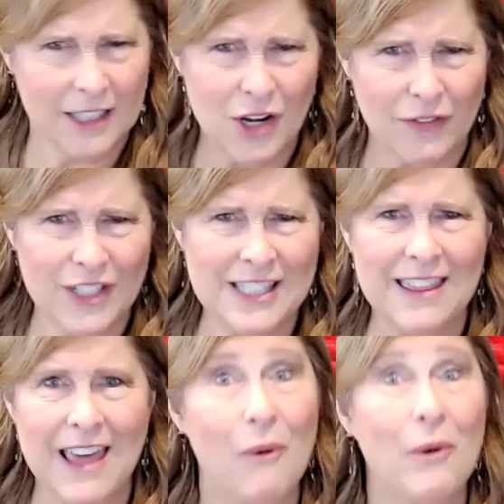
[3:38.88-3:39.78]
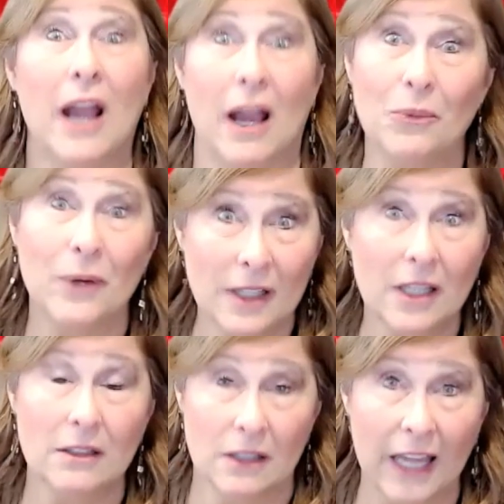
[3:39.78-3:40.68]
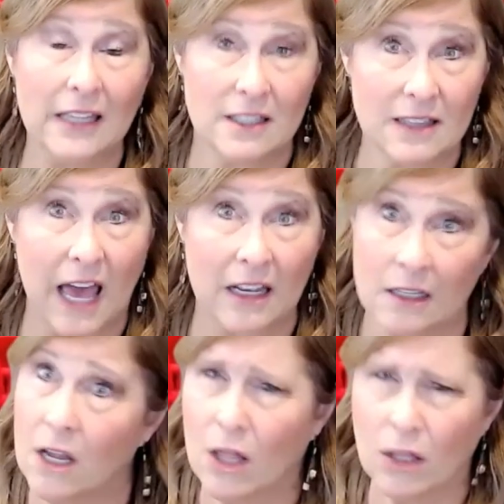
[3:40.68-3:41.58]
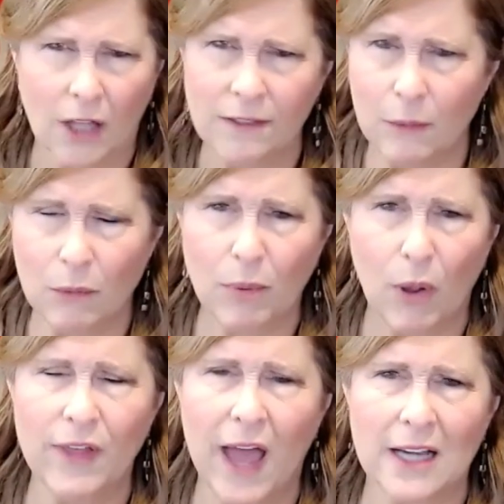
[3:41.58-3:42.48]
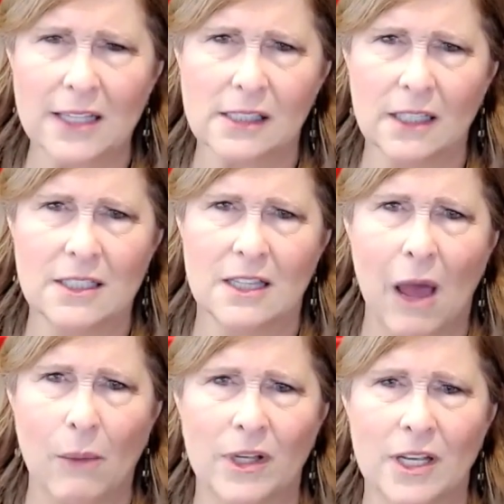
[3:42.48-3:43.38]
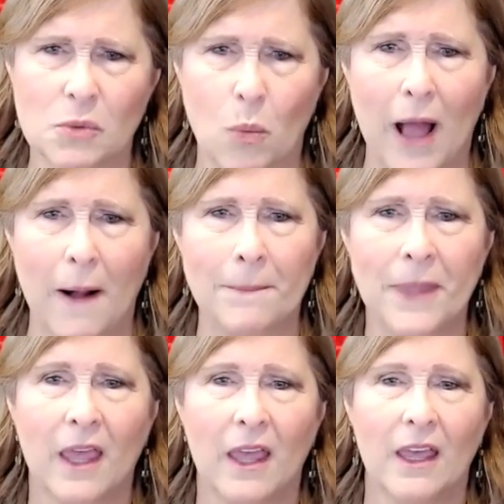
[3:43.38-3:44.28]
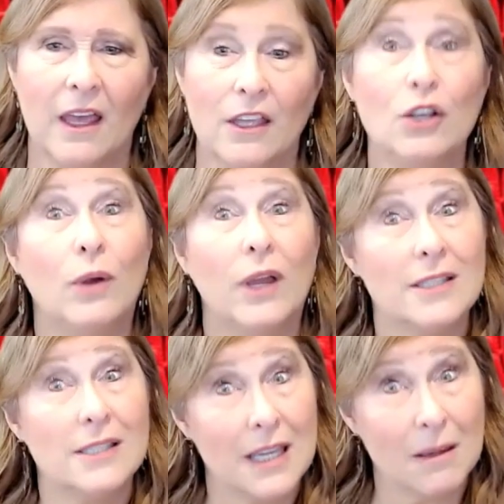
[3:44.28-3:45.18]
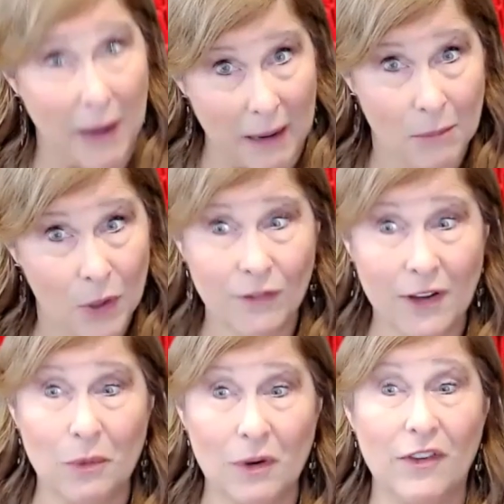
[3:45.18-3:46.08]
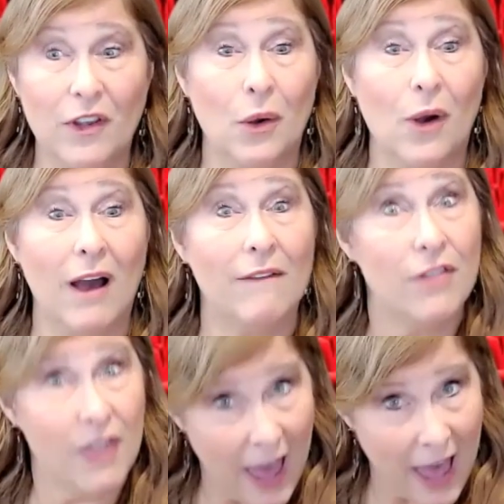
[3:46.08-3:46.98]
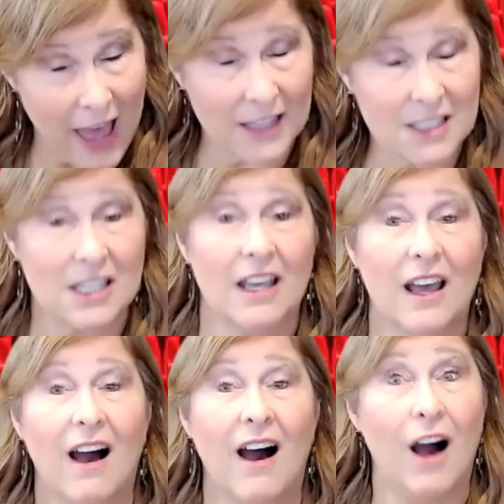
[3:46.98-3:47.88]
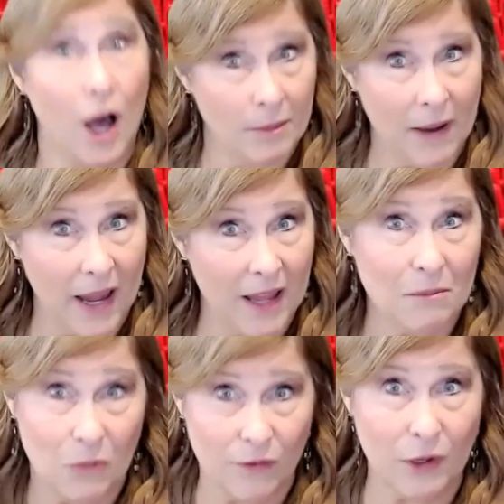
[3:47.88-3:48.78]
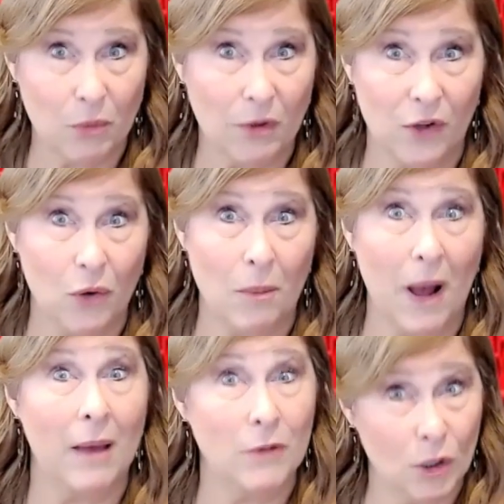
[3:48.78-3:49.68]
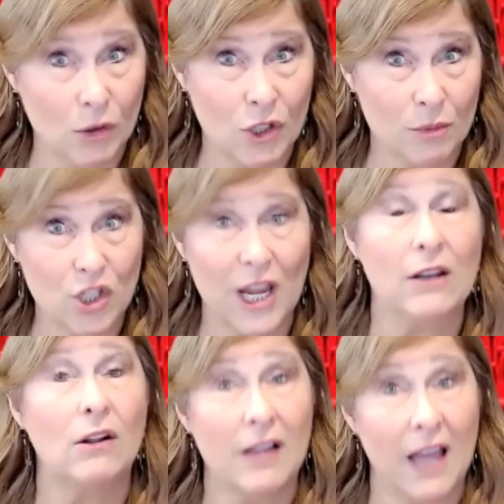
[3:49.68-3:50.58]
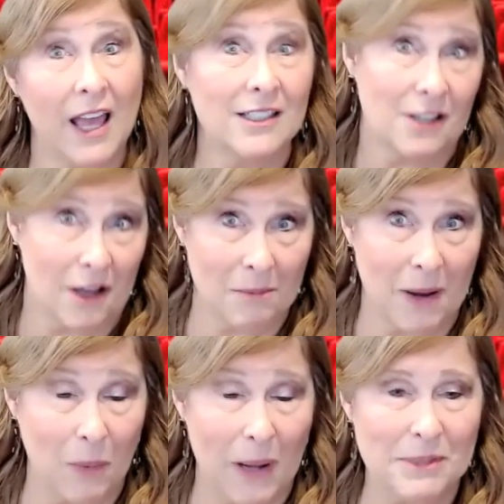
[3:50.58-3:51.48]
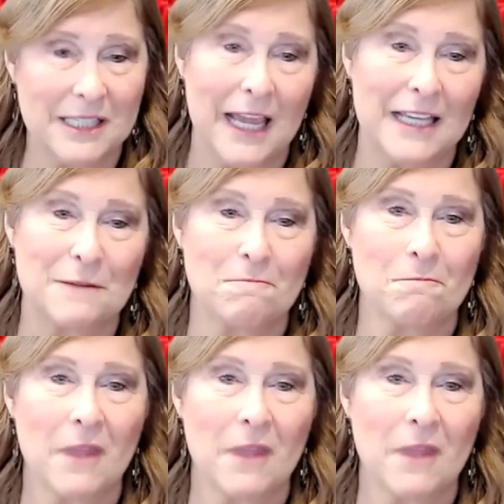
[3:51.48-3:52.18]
Did you ever see that one? I really liked that and thought they were both excellent in that one as well. You can see my movie review of that on my Movie Review Mom YouTube channel and on my website.